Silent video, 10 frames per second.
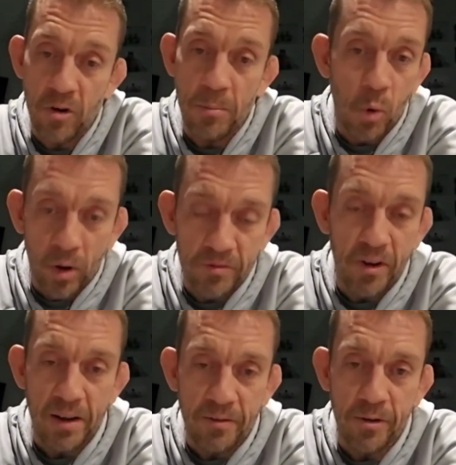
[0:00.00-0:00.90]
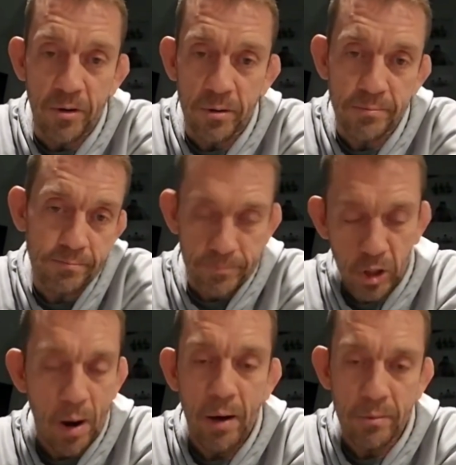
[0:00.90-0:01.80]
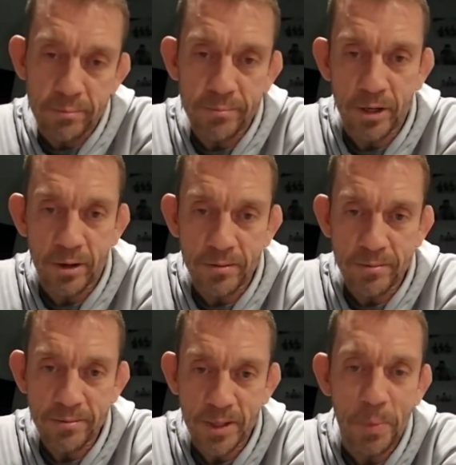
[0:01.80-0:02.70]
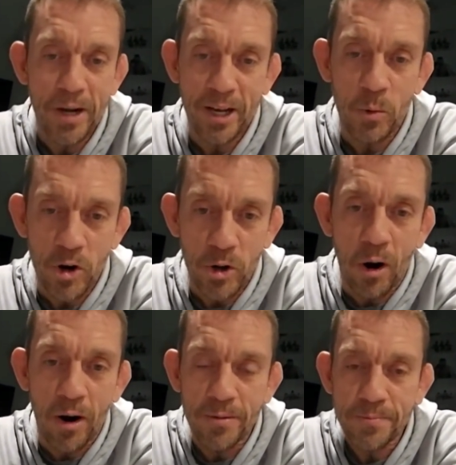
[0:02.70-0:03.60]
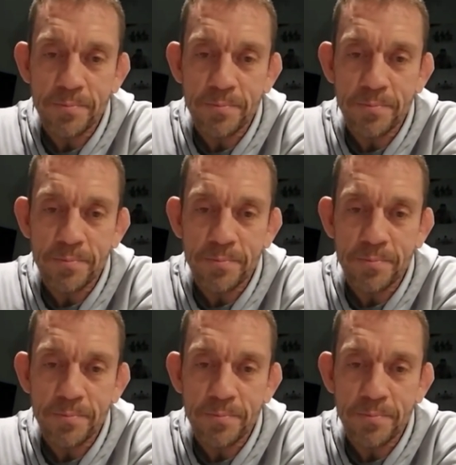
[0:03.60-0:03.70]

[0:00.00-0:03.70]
for a boring fight for the crowd, depending on where you are.